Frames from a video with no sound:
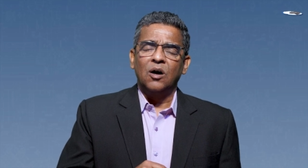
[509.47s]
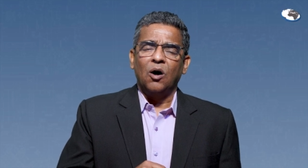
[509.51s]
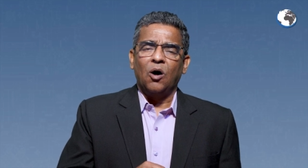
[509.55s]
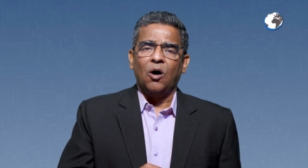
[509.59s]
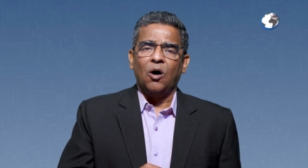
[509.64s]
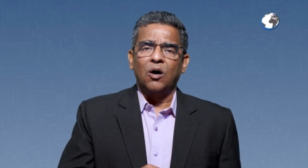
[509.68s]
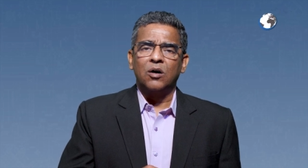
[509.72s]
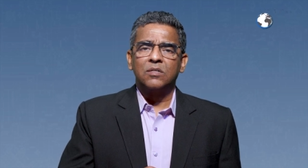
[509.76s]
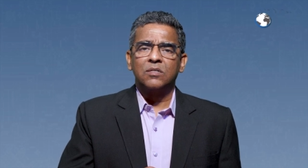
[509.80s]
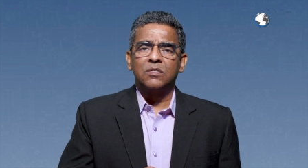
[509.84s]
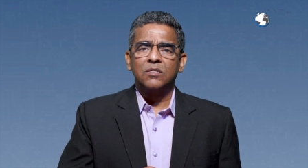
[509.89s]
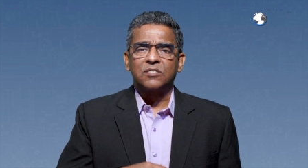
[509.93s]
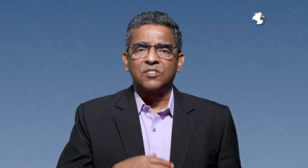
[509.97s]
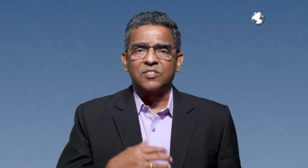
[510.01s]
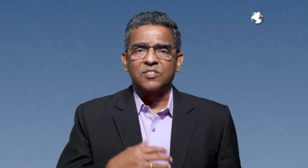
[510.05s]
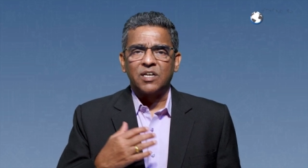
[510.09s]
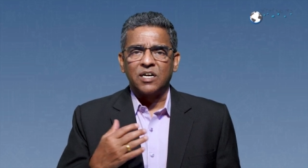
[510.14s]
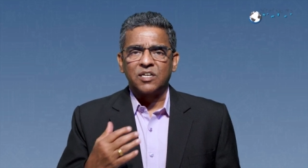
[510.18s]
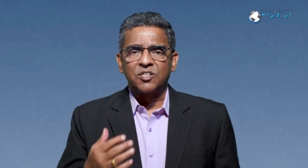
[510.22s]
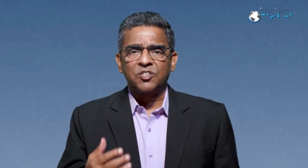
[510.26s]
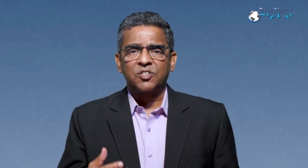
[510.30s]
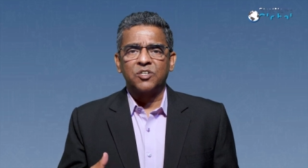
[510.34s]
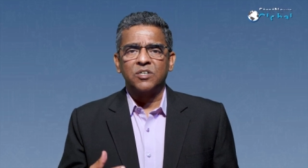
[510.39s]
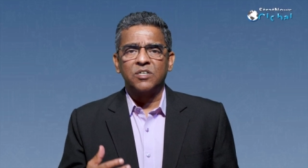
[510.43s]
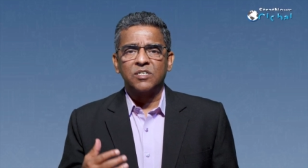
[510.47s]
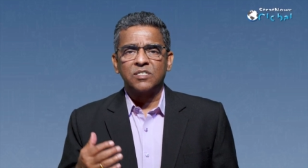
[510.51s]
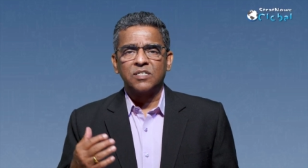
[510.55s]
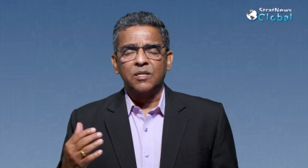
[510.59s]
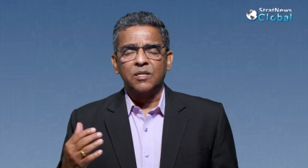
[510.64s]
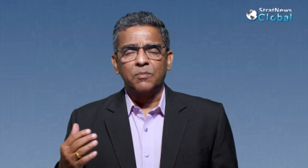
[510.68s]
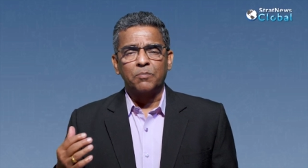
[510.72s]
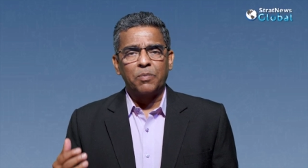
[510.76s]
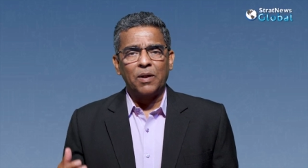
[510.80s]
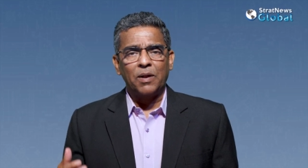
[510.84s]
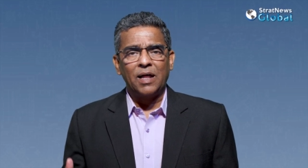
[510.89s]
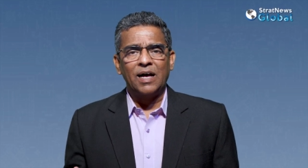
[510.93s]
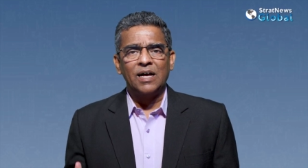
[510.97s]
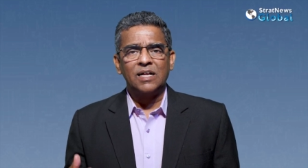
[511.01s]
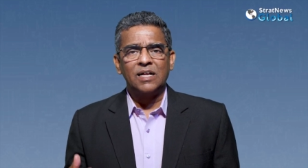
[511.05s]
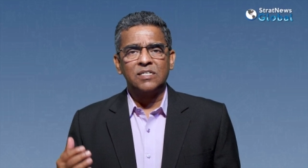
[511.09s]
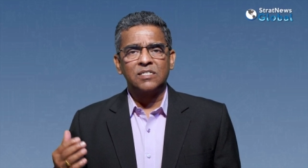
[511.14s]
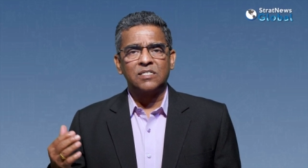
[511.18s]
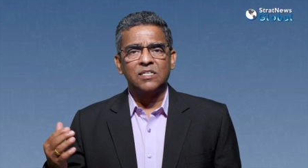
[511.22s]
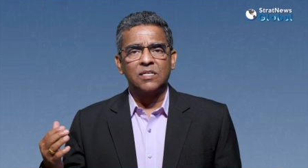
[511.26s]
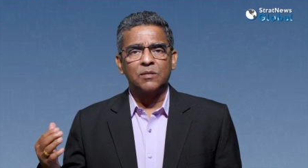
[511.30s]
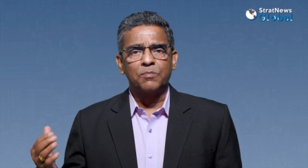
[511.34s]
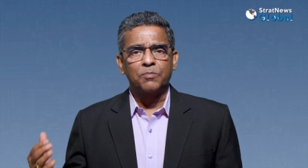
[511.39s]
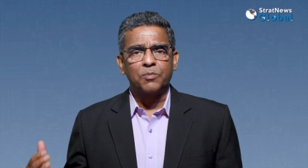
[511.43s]
on structures and
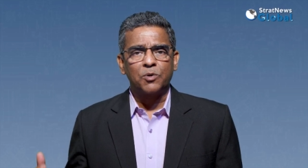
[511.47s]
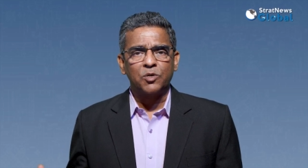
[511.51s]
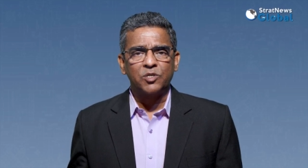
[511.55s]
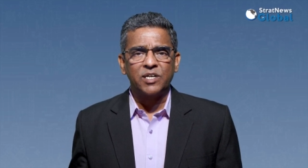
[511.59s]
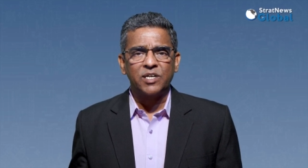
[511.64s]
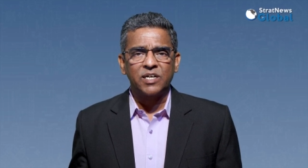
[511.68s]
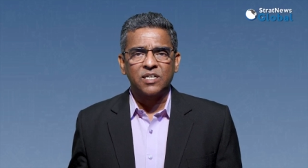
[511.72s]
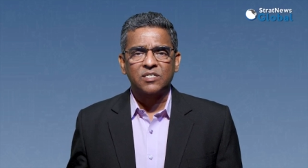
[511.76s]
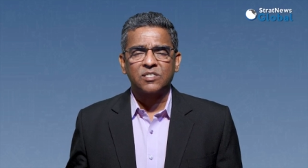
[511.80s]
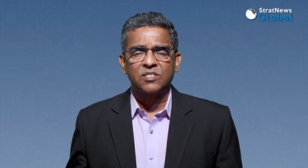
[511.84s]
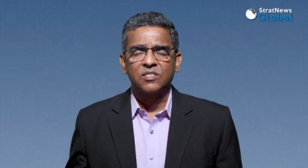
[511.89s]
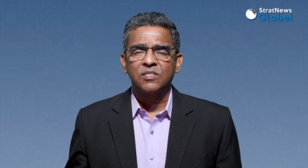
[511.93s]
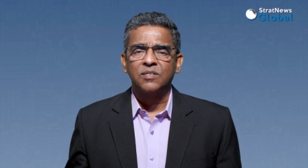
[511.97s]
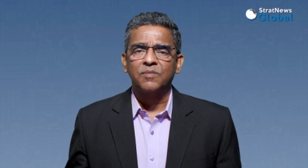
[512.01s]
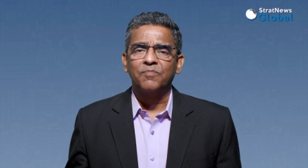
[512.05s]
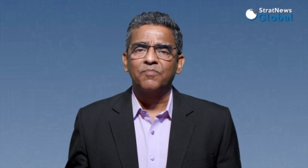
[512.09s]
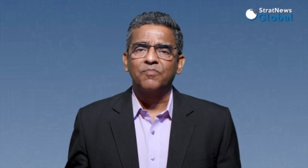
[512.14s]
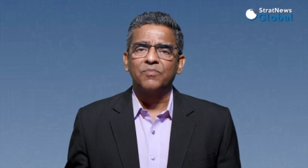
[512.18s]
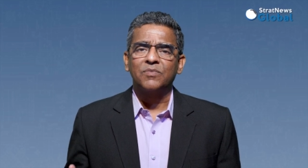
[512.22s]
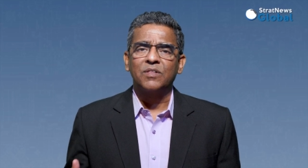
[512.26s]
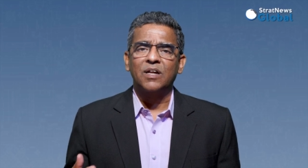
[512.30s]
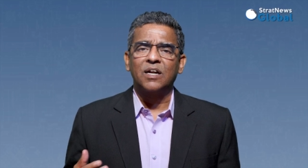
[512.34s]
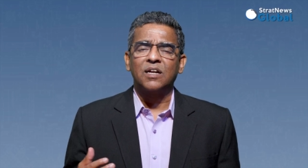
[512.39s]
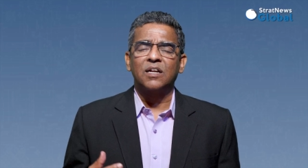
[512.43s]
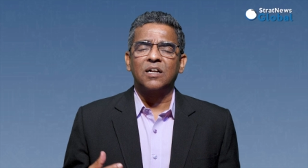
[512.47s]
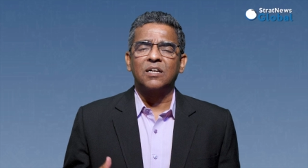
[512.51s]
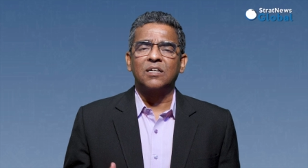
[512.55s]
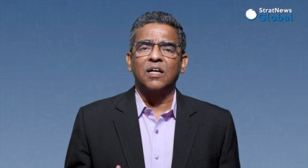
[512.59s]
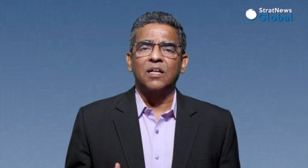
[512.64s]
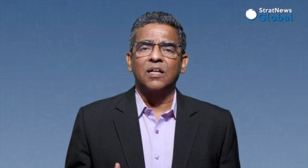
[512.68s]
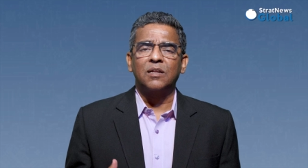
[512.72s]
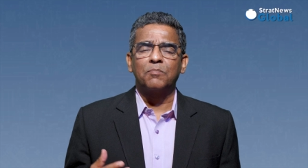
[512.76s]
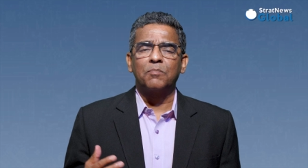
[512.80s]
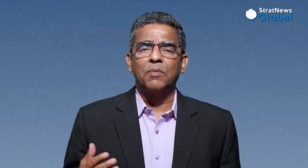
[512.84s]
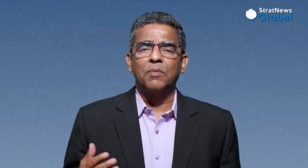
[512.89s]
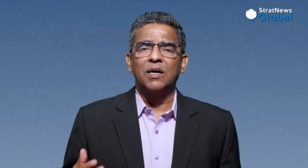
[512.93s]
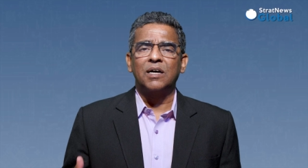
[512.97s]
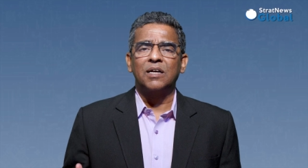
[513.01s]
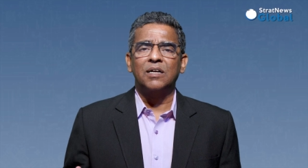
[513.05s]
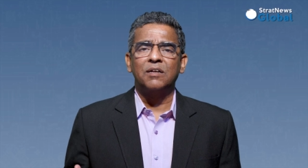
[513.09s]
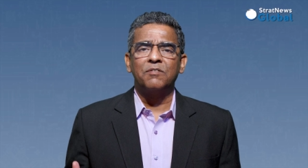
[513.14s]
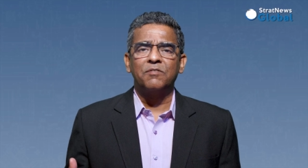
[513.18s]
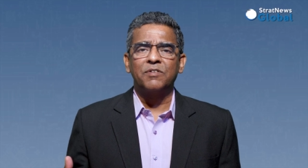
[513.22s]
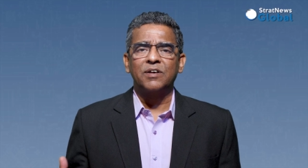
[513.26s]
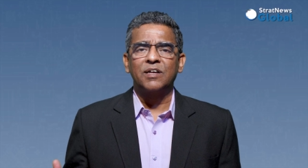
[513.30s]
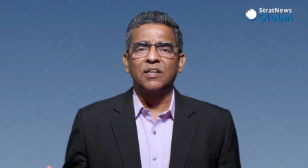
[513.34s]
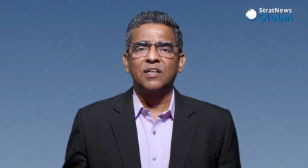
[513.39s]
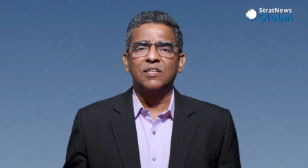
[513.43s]
plans and projects that are done
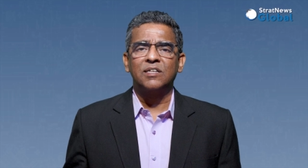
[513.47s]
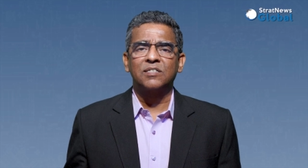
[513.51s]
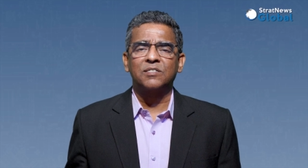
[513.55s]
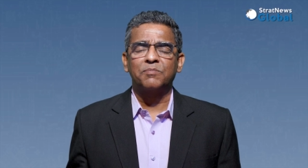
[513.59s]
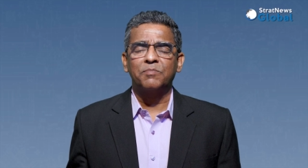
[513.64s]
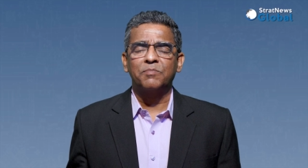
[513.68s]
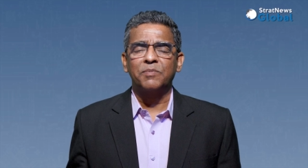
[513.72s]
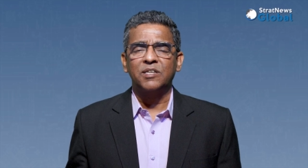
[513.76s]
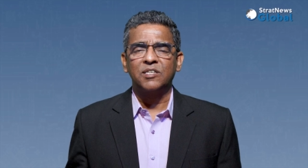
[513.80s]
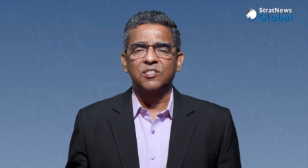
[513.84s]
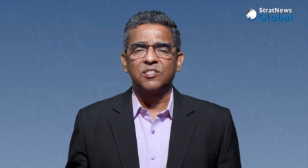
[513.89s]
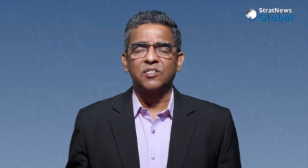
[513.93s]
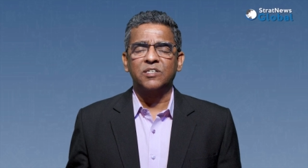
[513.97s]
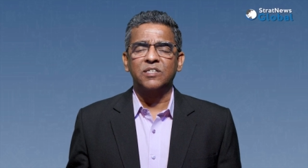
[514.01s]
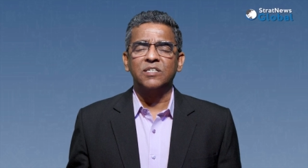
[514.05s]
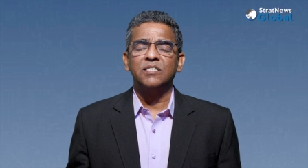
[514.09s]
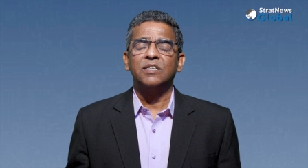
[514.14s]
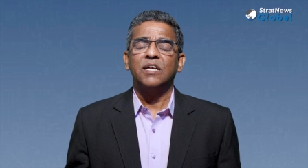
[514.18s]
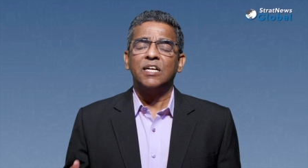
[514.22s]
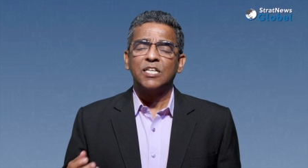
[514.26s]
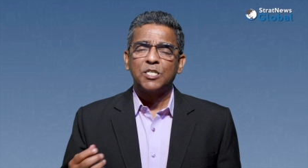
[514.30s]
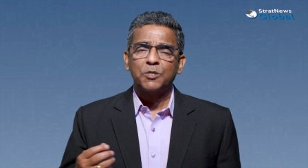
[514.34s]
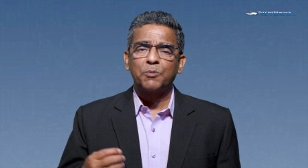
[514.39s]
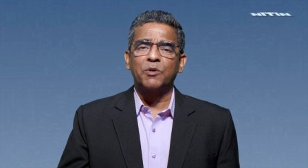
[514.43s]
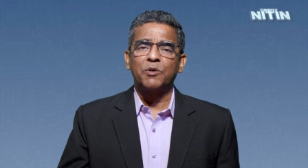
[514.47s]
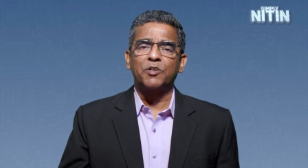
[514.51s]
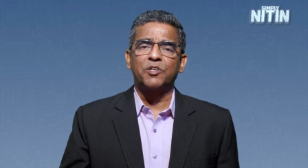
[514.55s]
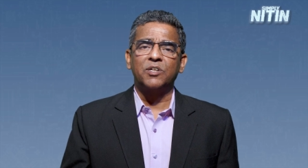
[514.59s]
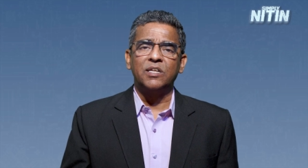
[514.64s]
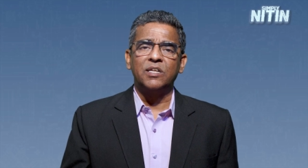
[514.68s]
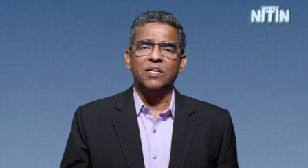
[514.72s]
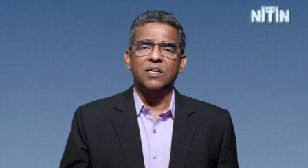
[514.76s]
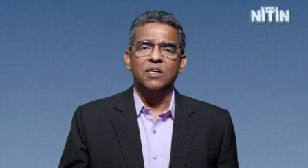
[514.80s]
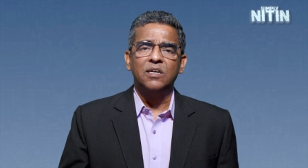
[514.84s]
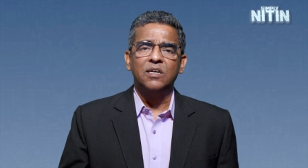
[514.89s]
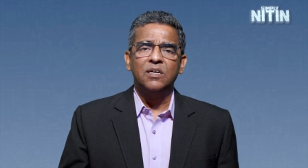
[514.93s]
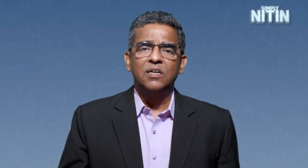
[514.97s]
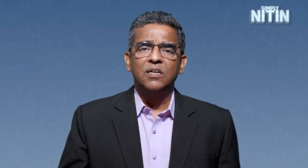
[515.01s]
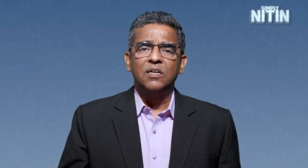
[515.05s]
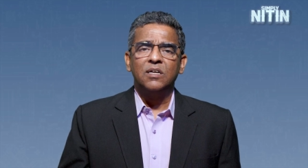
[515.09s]
by various ministries, especially